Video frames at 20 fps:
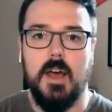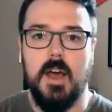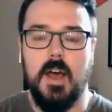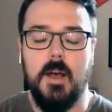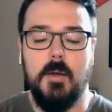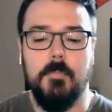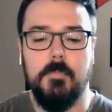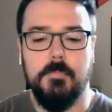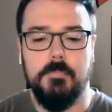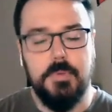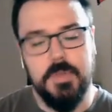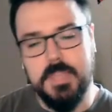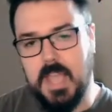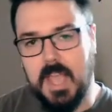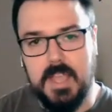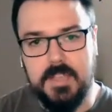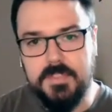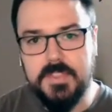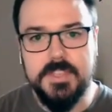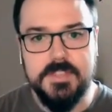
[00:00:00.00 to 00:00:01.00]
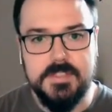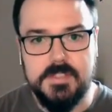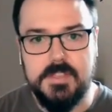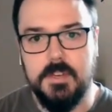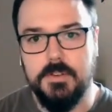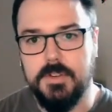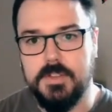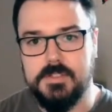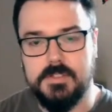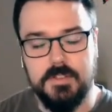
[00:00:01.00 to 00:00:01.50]
But yeah, in
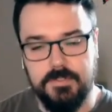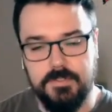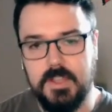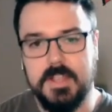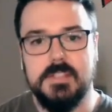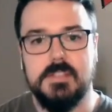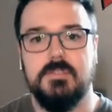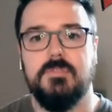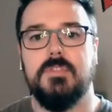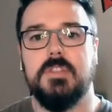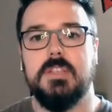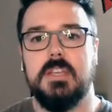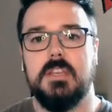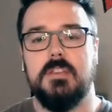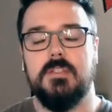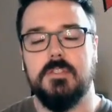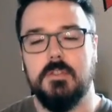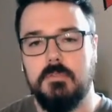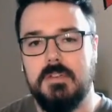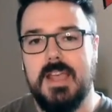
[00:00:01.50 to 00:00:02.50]
this series, defensively,